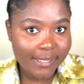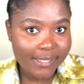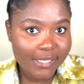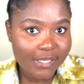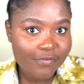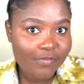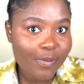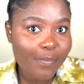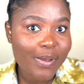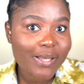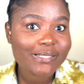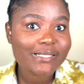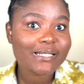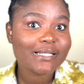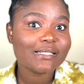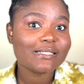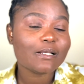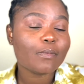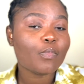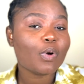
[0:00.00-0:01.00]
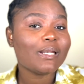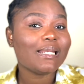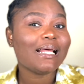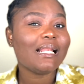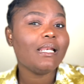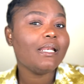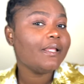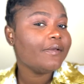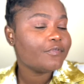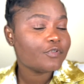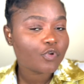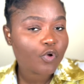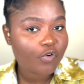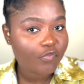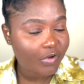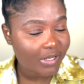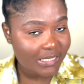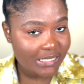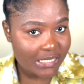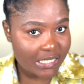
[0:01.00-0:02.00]
if the person is someone that lives
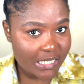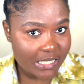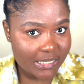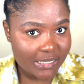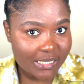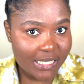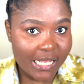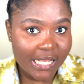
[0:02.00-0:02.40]
overseas,